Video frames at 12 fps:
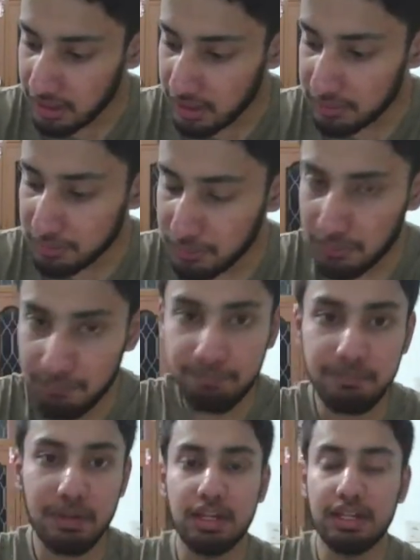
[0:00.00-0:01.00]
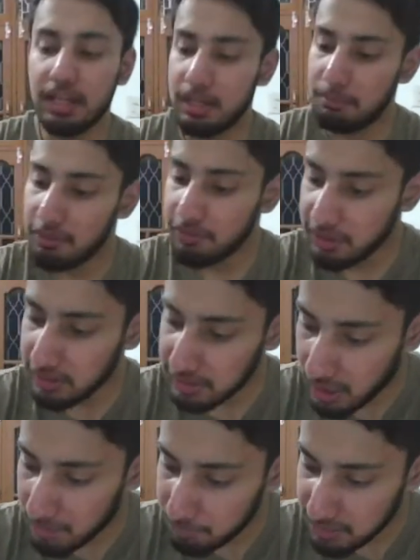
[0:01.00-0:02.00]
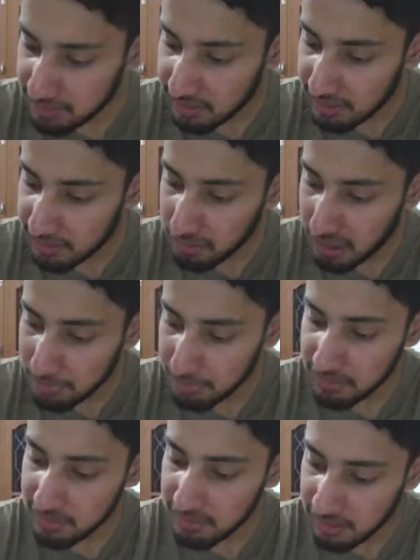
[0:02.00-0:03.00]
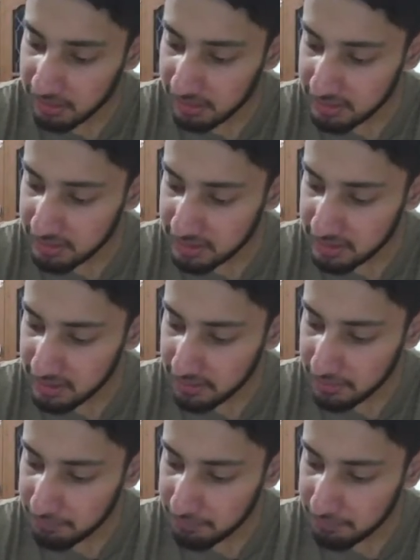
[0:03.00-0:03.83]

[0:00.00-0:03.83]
So the number one type, basically two types, is linear